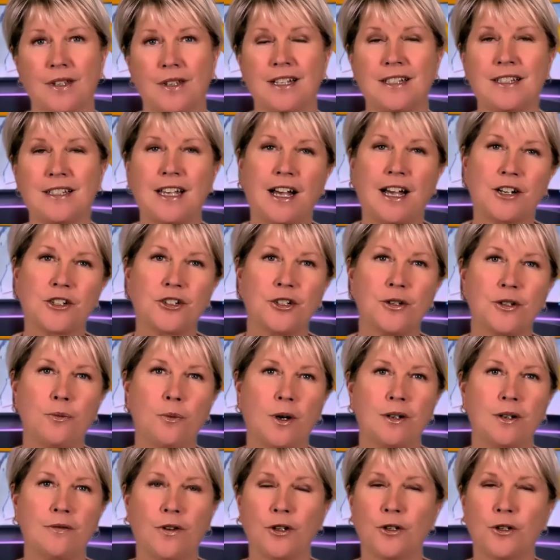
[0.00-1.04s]
It's actually
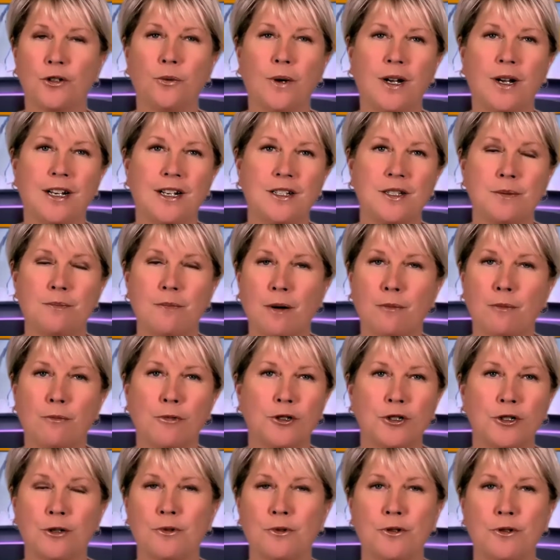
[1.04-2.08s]
one of our greatest
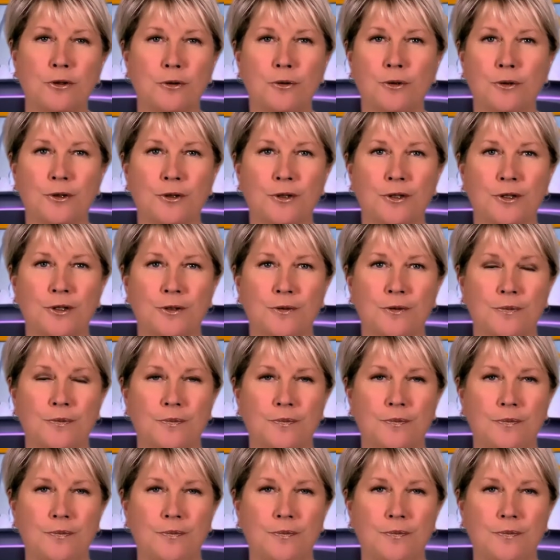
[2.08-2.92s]
membership tools.